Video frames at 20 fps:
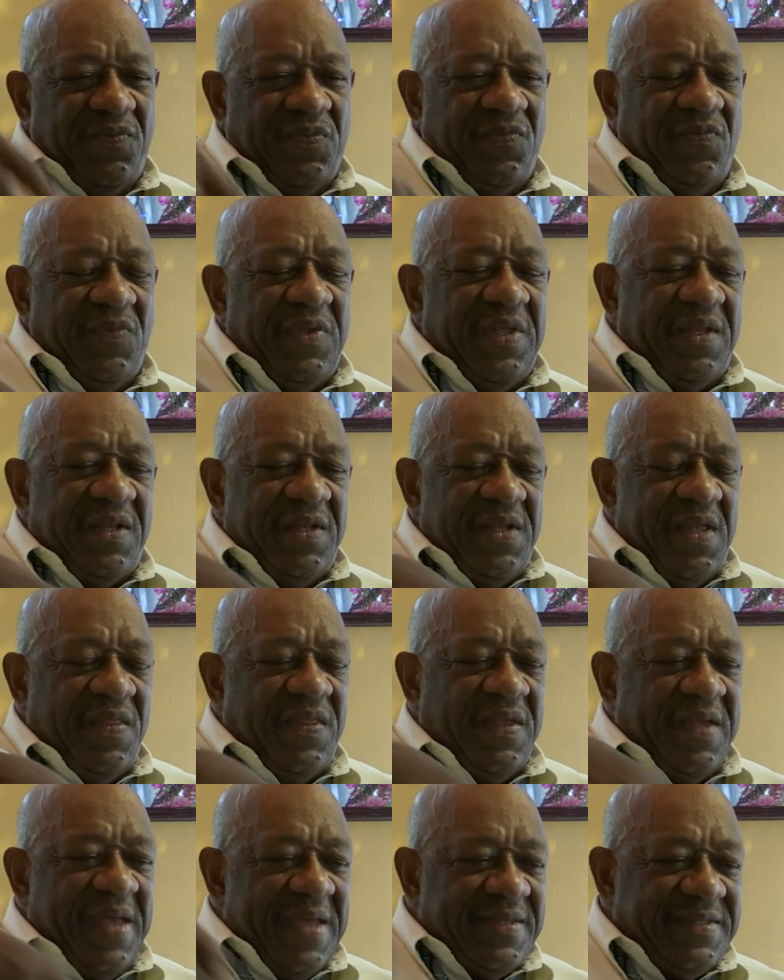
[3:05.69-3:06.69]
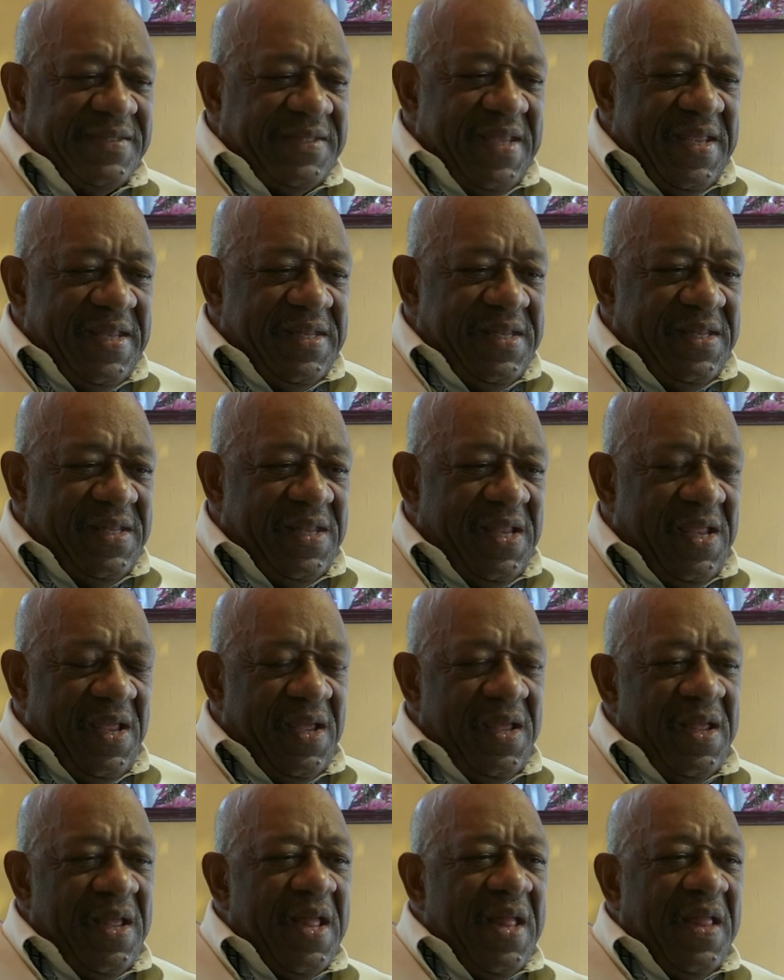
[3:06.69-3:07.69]
me and another guy standing
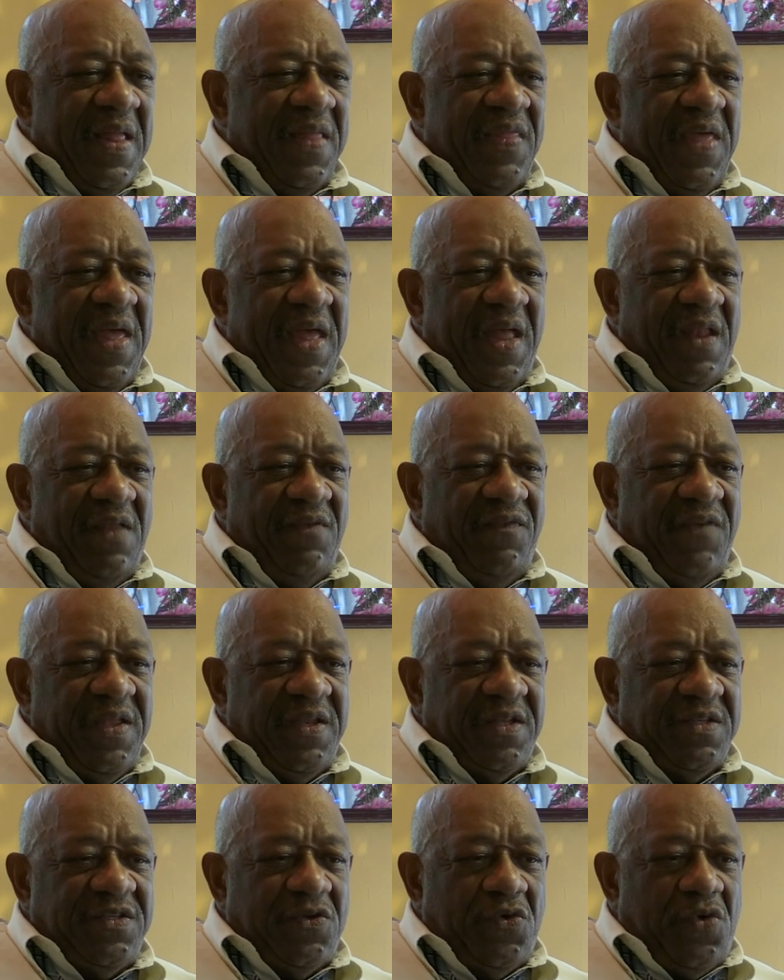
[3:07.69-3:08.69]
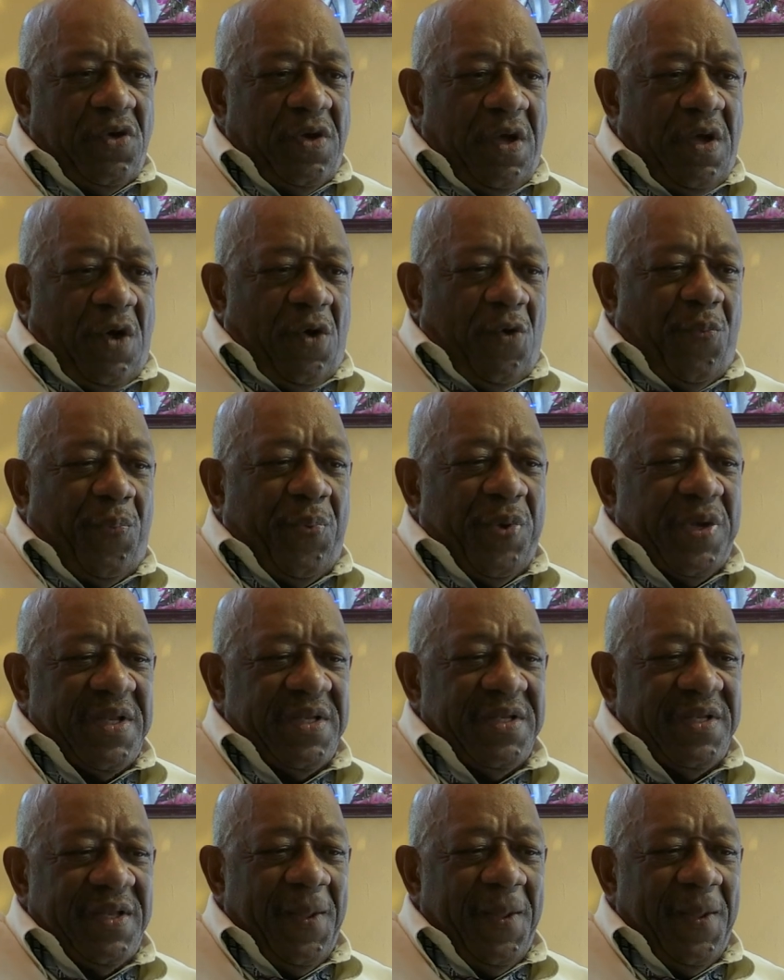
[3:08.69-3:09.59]
there. The elevator door opened.